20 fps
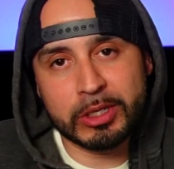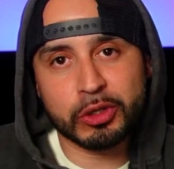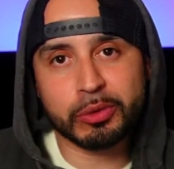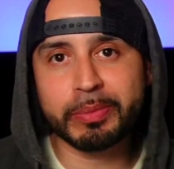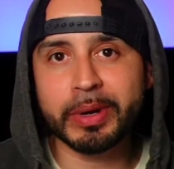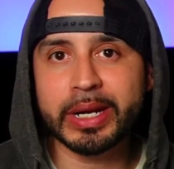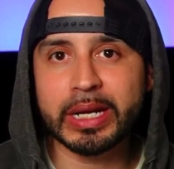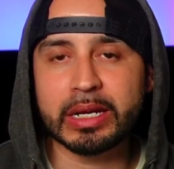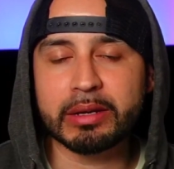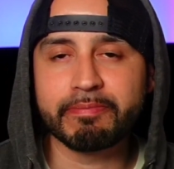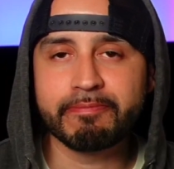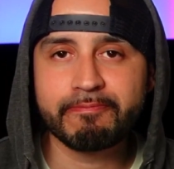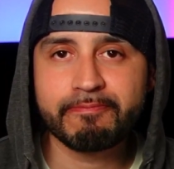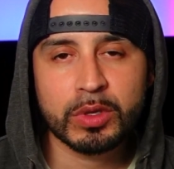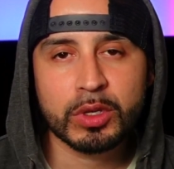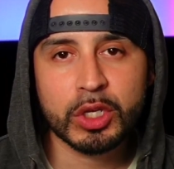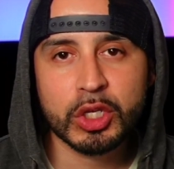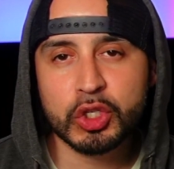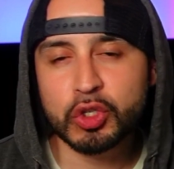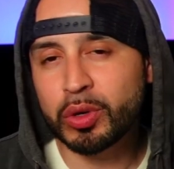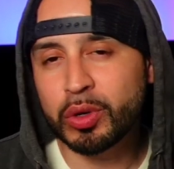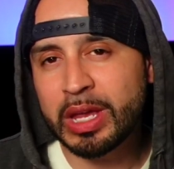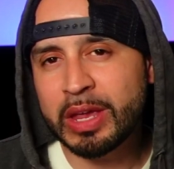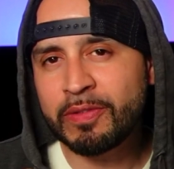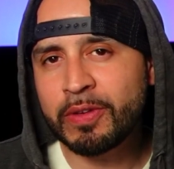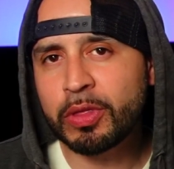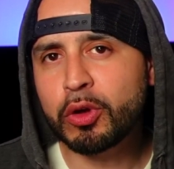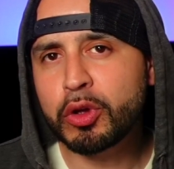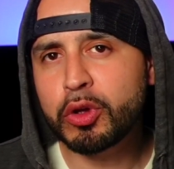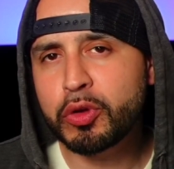money. So
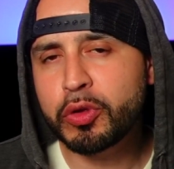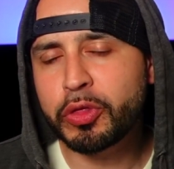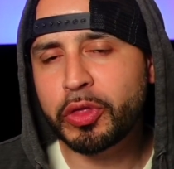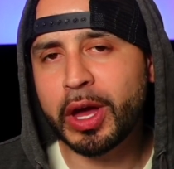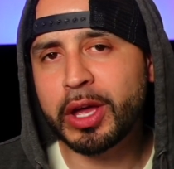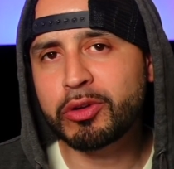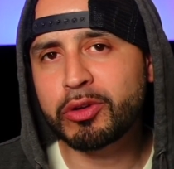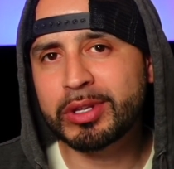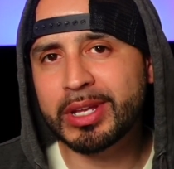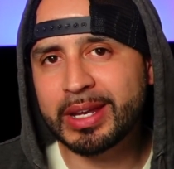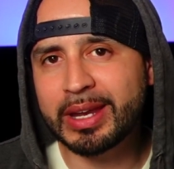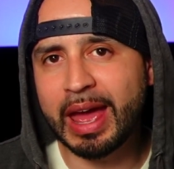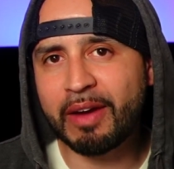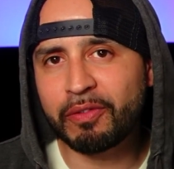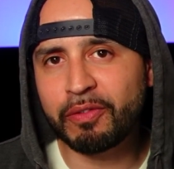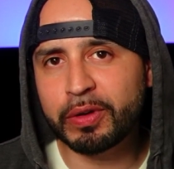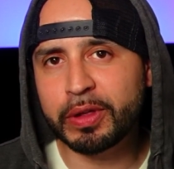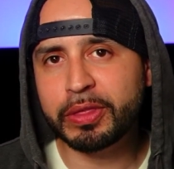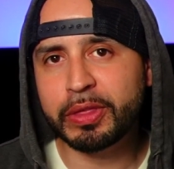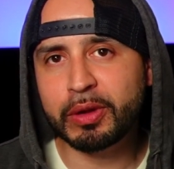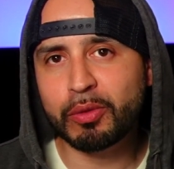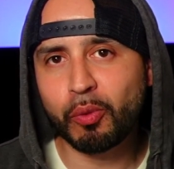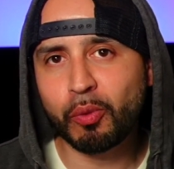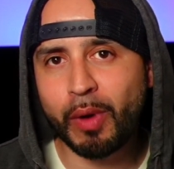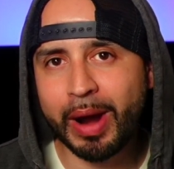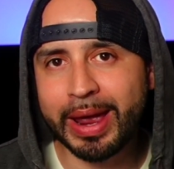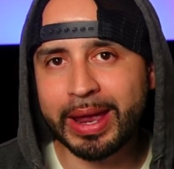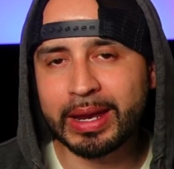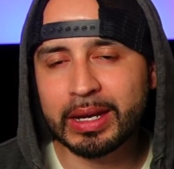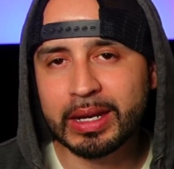even though you thought you did everything right,